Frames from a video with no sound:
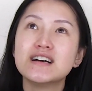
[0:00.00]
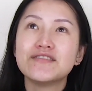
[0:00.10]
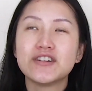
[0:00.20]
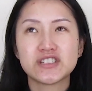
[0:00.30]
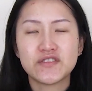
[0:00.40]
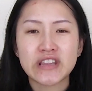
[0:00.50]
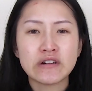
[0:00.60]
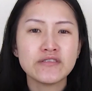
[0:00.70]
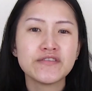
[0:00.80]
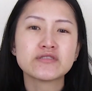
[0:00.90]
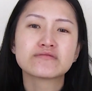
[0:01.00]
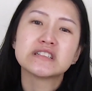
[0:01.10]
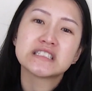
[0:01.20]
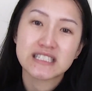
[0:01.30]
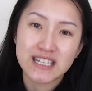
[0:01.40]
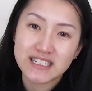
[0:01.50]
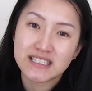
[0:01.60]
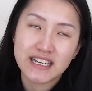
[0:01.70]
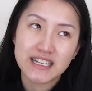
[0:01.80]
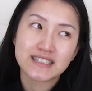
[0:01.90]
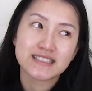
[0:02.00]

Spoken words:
first of all, that will feel really disgusting.